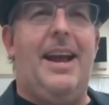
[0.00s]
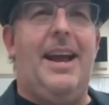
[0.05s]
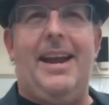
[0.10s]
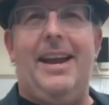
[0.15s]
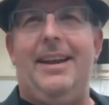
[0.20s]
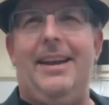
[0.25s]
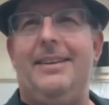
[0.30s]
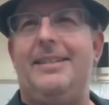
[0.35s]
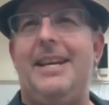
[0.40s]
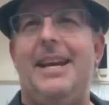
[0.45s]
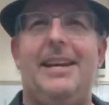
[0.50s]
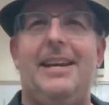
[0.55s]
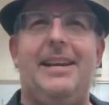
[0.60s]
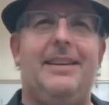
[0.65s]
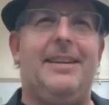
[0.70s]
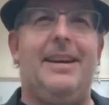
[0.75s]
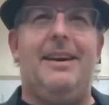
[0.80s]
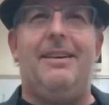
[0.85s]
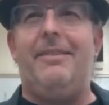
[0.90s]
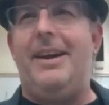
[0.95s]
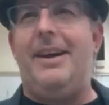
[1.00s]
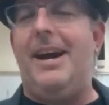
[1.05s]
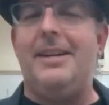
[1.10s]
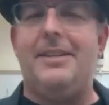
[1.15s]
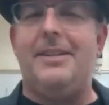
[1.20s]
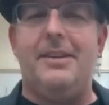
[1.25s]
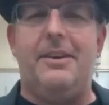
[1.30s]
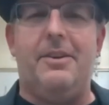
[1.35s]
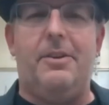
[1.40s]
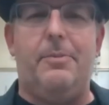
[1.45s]
and taking down
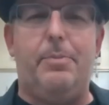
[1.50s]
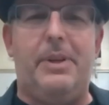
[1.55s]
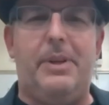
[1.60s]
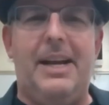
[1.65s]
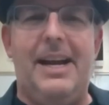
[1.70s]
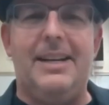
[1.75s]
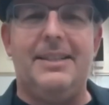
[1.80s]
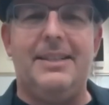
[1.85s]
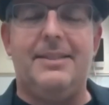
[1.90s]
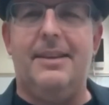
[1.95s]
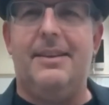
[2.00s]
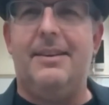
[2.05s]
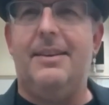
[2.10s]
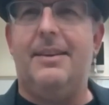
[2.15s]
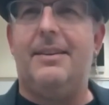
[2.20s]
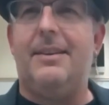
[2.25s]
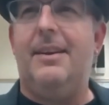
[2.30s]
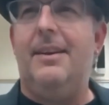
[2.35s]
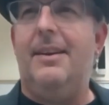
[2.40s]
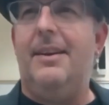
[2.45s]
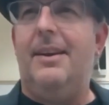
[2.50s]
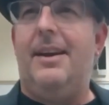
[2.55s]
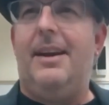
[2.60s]
high tunnel plastic